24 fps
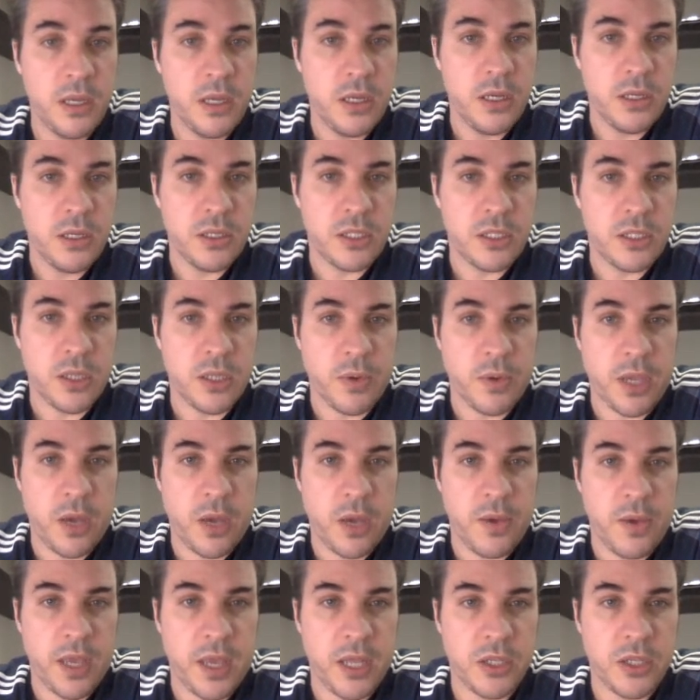So we're
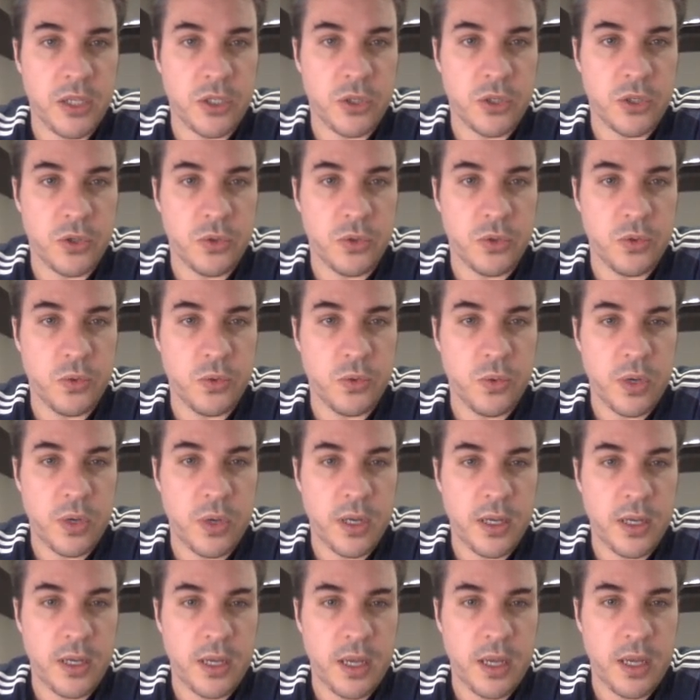going into
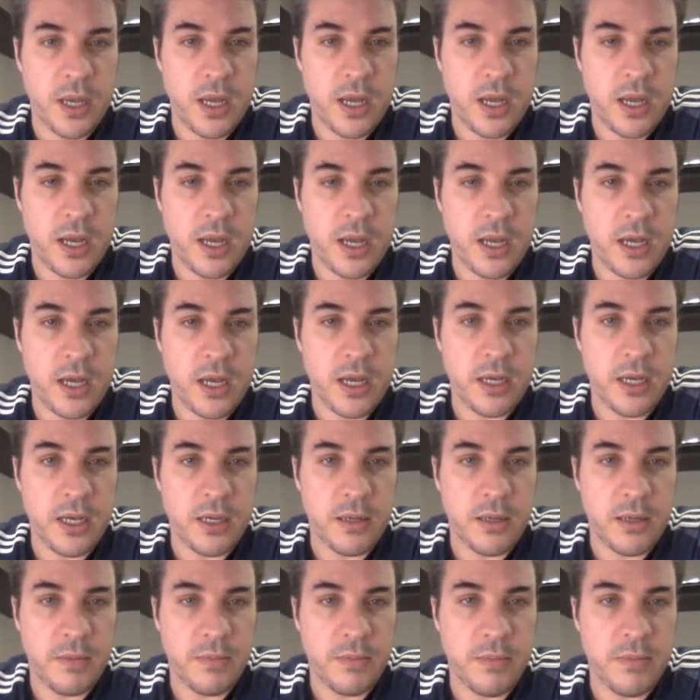
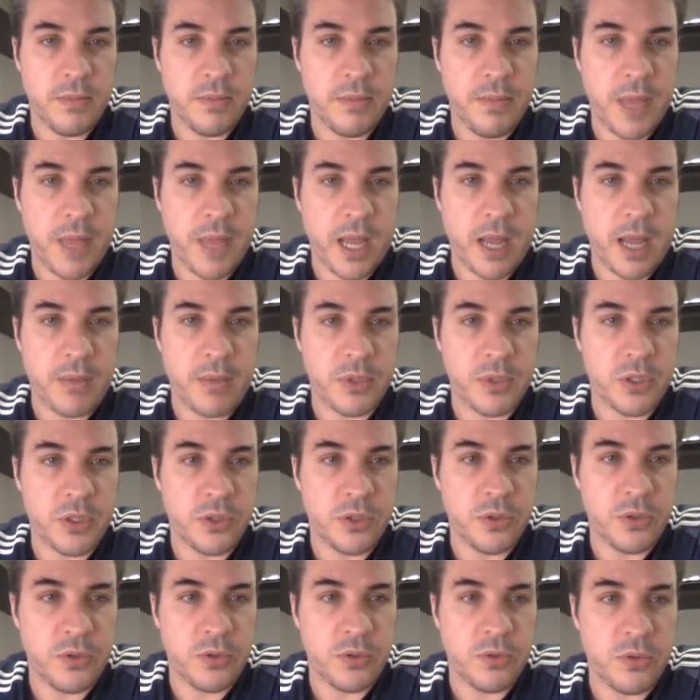back up
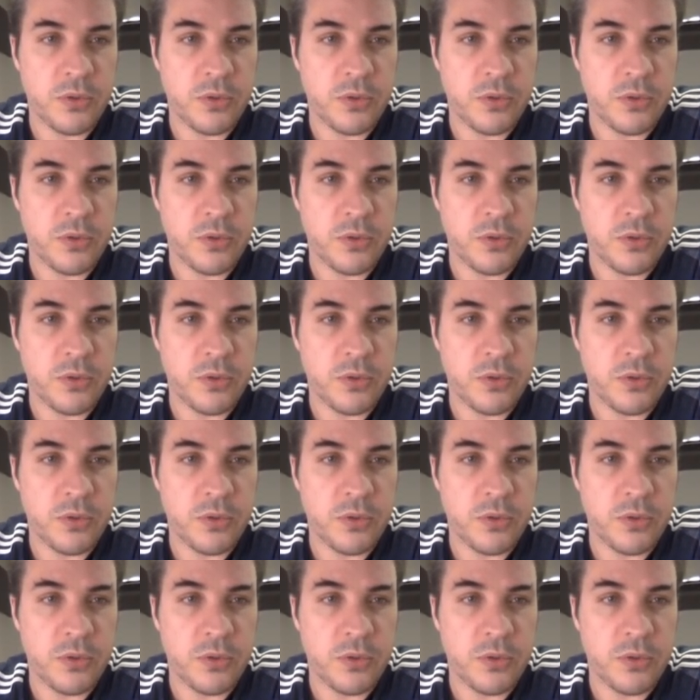to,